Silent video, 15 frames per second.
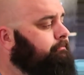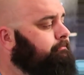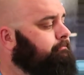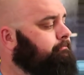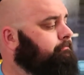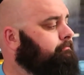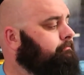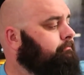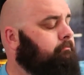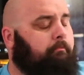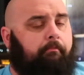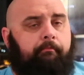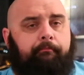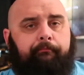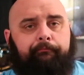
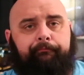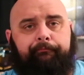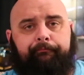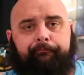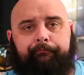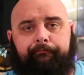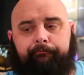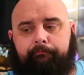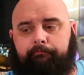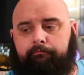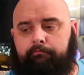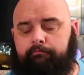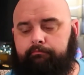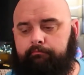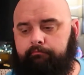
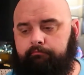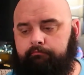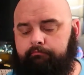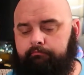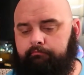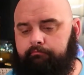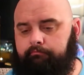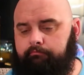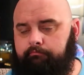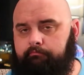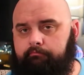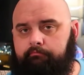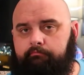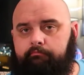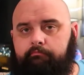
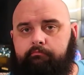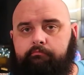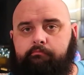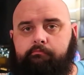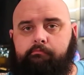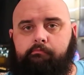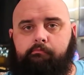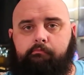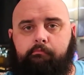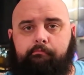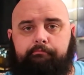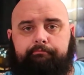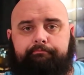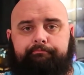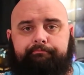
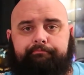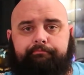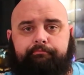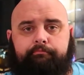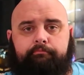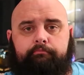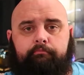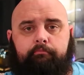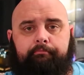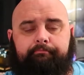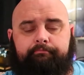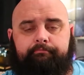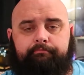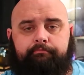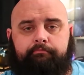
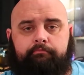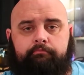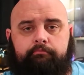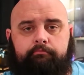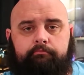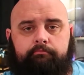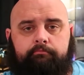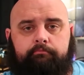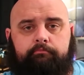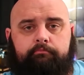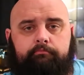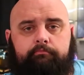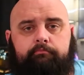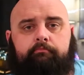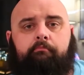
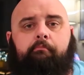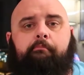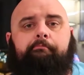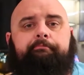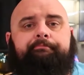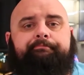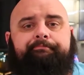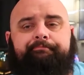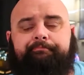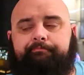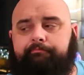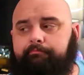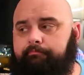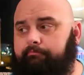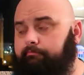
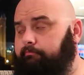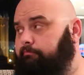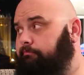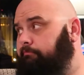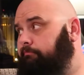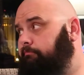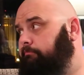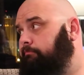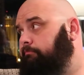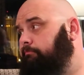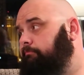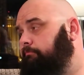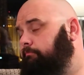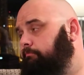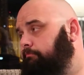(silent)